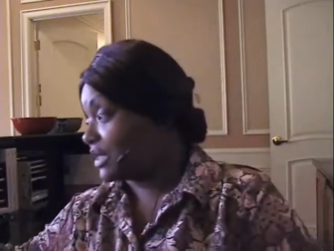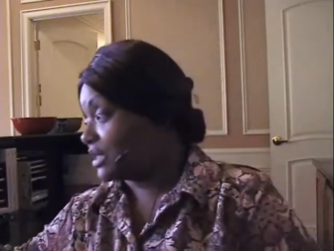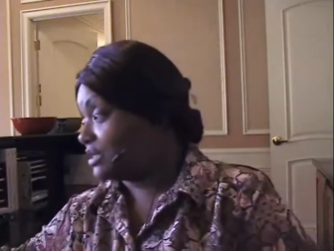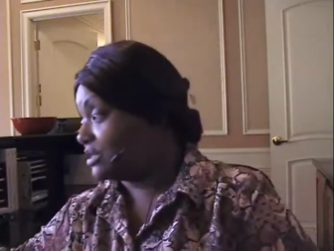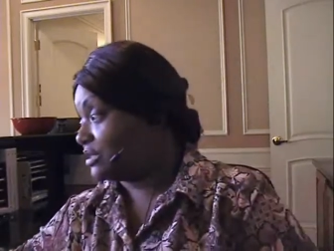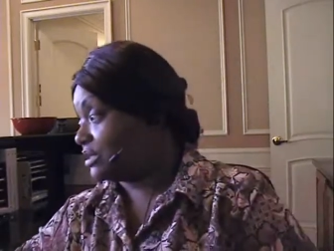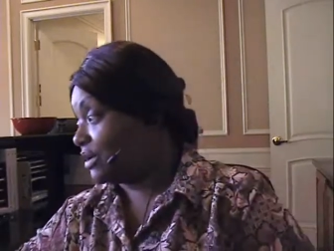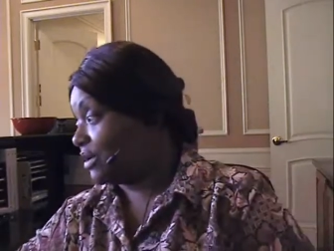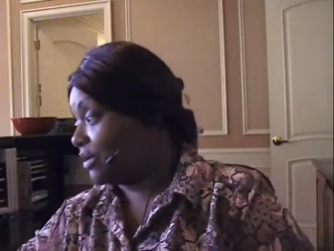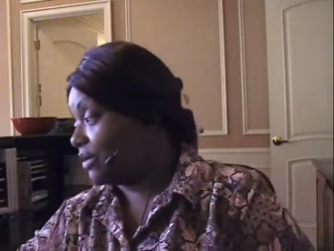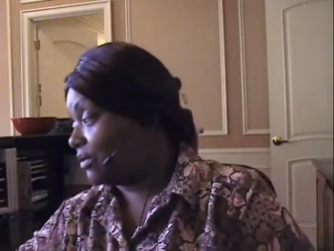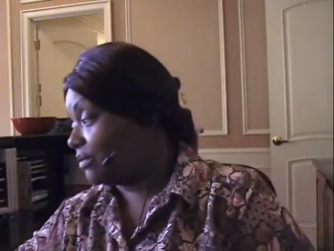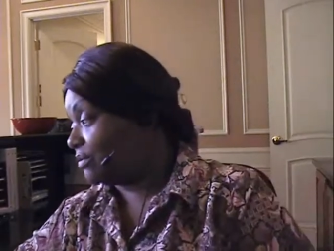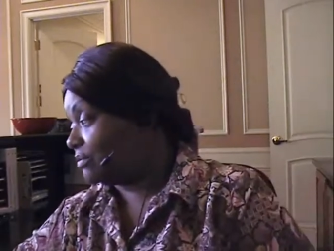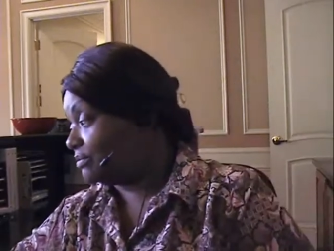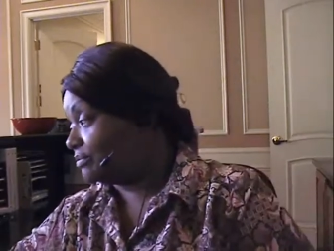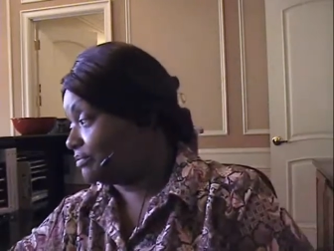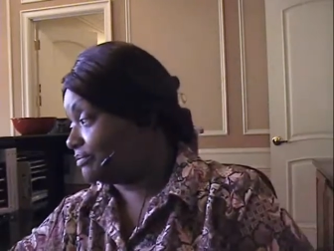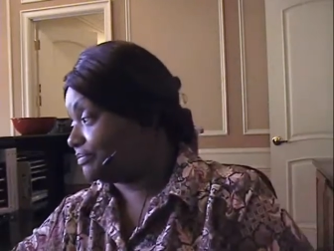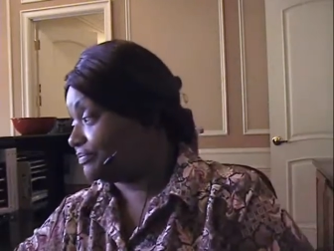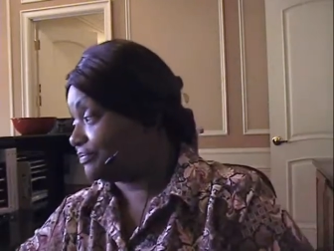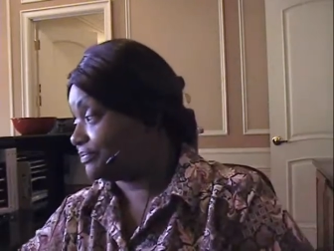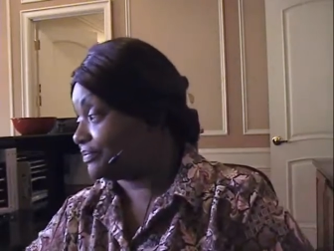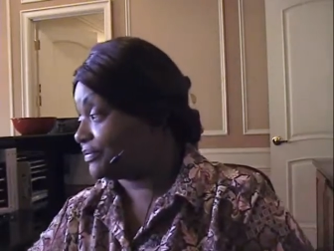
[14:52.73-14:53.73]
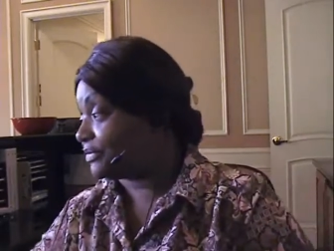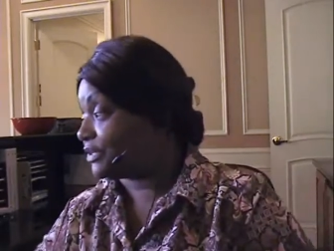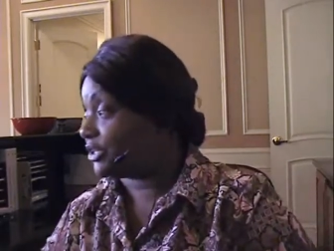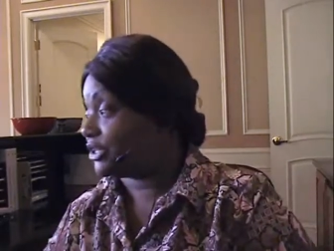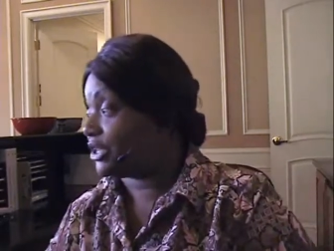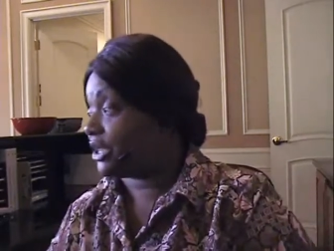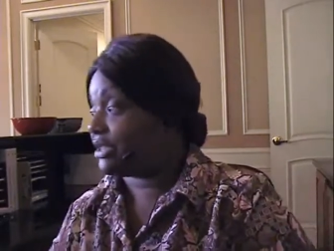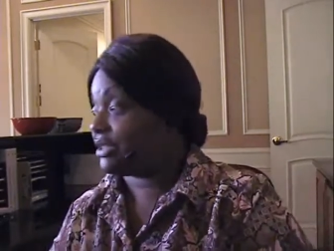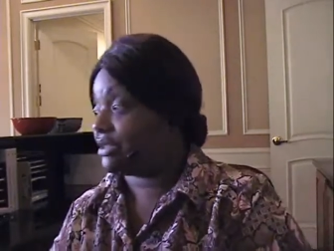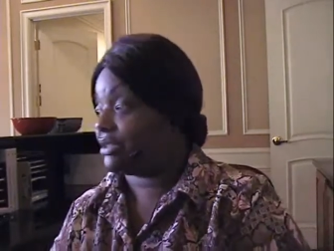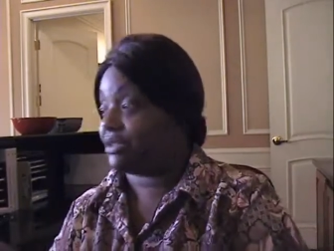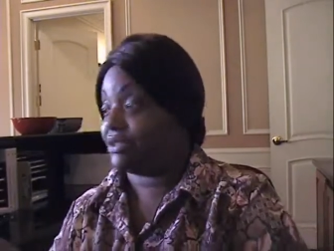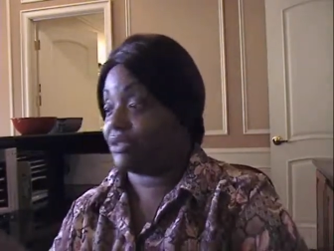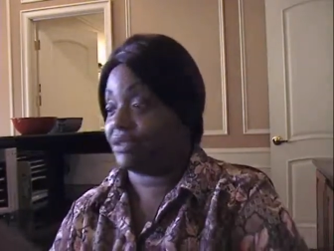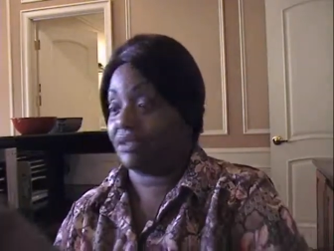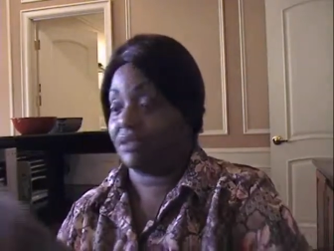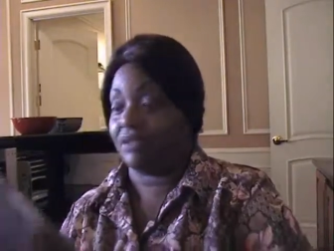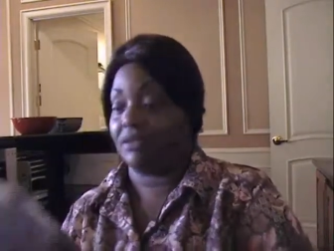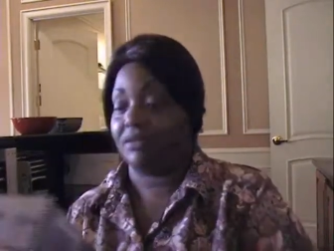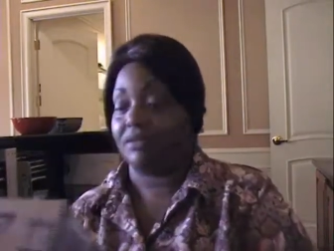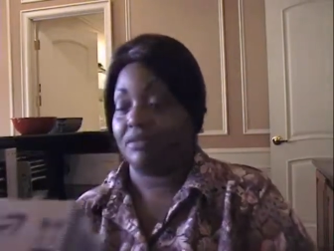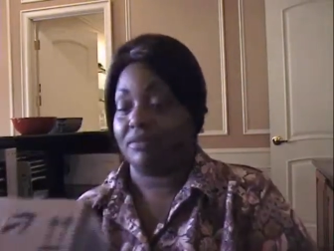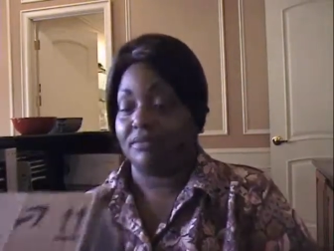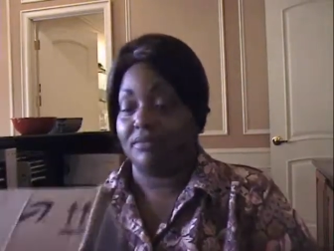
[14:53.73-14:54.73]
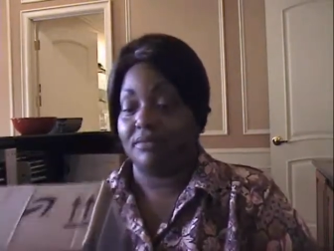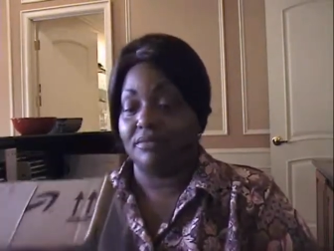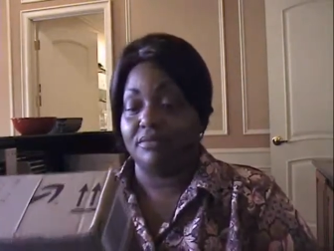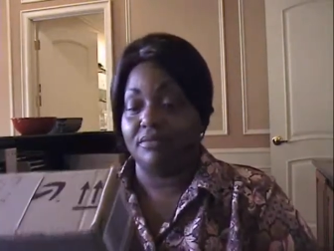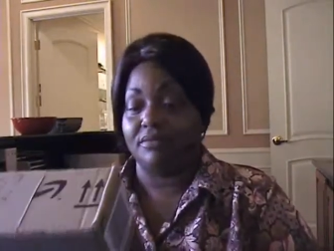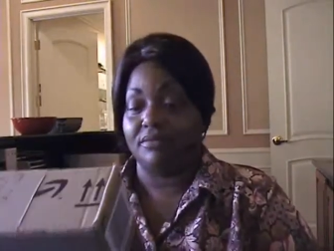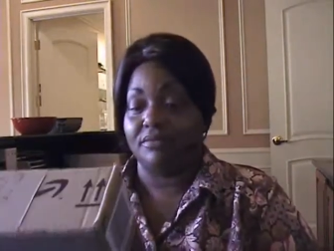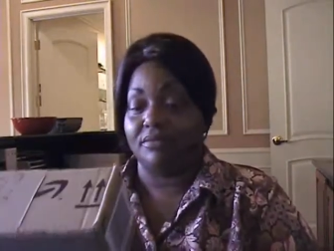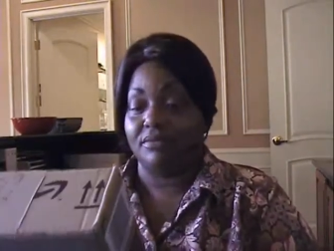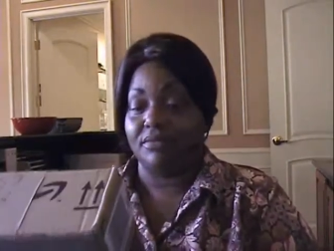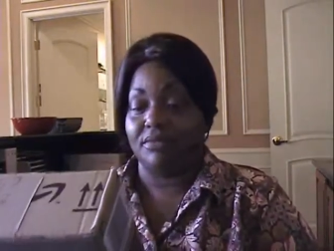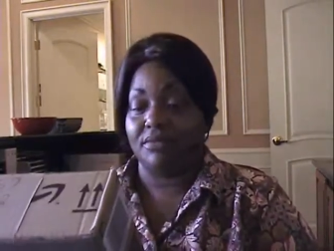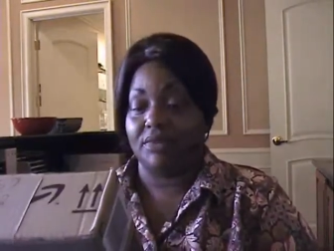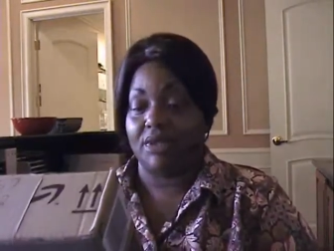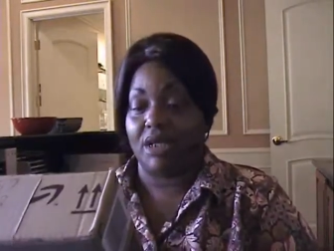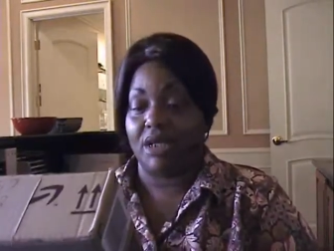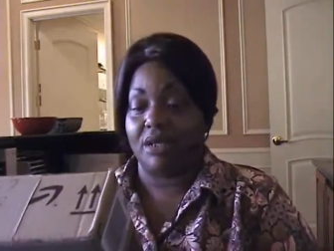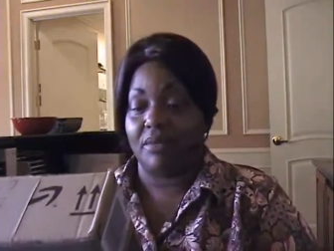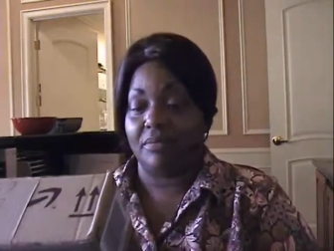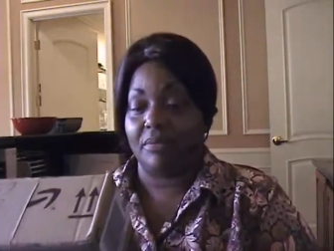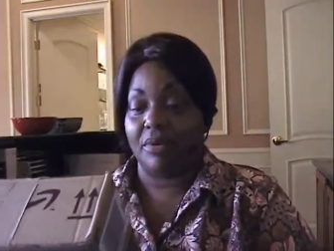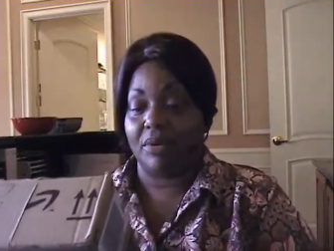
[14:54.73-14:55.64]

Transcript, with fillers: So just keep